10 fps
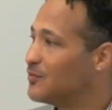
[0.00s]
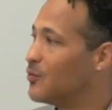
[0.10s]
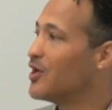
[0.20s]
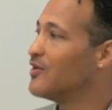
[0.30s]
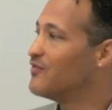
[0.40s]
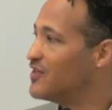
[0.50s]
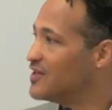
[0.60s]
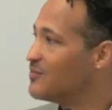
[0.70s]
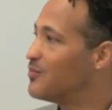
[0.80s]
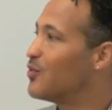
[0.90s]
One of
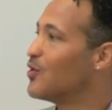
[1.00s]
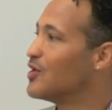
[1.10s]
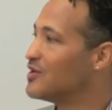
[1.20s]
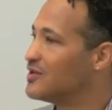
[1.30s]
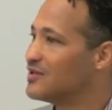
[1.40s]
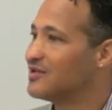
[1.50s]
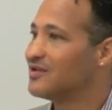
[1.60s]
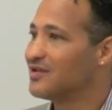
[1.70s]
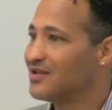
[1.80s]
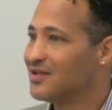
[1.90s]
the important
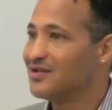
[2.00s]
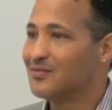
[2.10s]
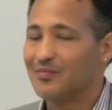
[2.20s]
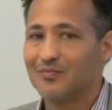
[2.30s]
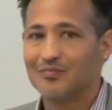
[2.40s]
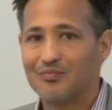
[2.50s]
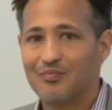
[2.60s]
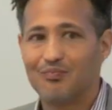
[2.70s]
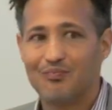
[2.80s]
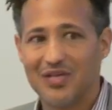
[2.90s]

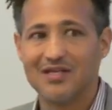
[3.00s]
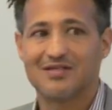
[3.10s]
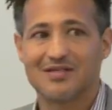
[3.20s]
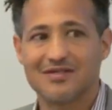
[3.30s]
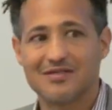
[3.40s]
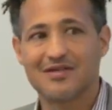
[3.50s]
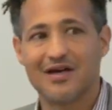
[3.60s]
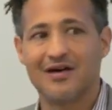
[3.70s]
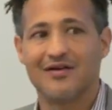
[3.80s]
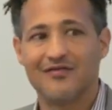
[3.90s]
pieces
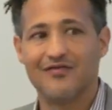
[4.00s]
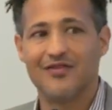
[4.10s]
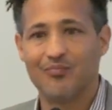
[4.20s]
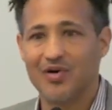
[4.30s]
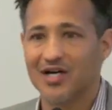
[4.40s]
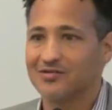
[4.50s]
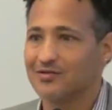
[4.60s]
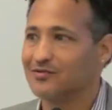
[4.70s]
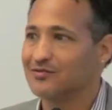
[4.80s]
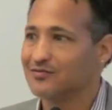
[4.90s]
of the
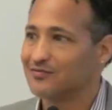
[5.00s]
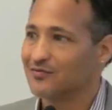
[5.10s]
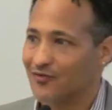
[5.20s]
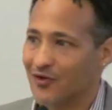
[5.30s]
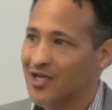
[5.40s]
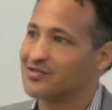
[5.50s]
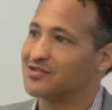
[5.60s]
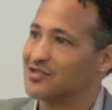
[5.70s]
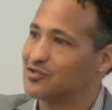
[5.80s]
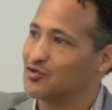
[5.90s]
puzzle for
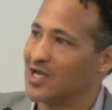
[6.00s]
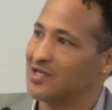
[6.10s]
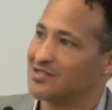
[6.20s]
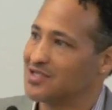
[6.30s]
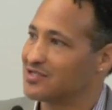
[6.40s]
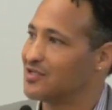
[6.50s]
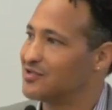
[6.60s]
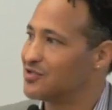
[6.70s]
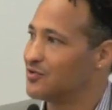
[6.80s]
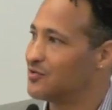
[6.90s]
us to
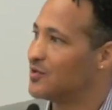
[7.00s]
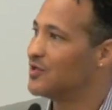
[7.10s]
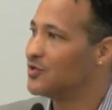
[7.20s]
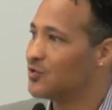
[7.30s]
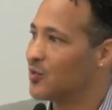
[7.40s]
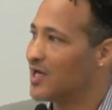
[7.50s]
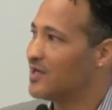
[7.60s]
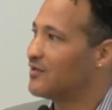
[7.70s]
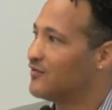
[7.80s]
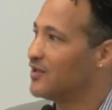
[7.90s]
transition to a new
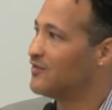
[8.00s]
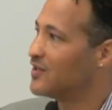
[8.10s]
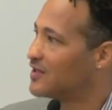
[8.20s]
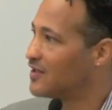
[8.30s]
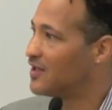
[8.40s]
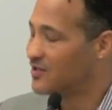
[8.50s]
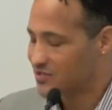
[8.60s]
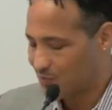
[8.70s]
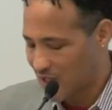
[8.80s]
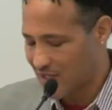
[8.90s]
way of living on
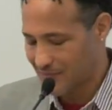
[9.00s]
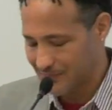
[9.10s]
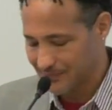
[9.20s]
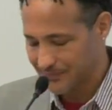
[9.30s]
this planet.